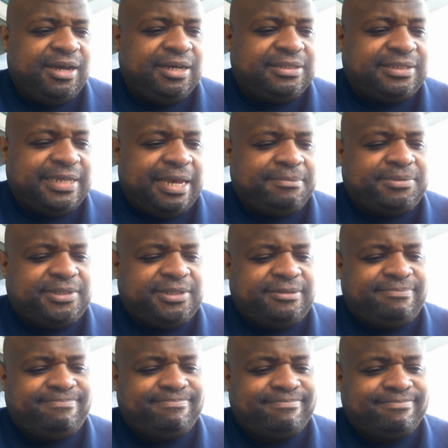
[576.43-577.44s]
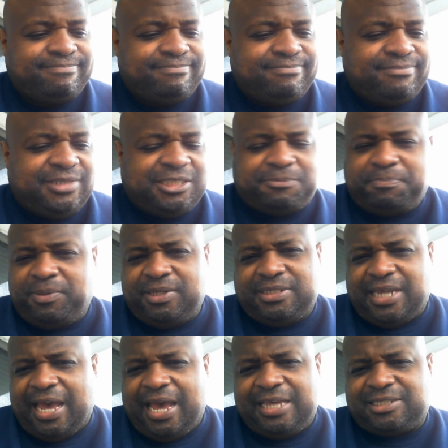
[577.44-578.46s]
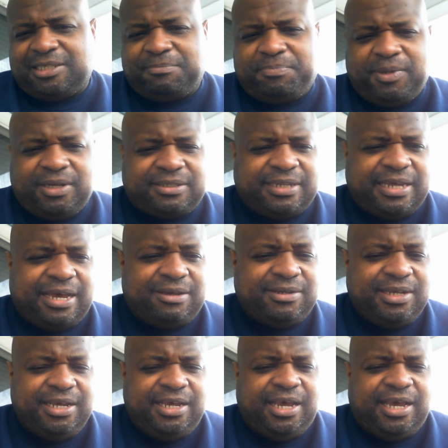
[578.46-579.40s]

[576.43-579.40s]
Samson, his eyes get plucked out.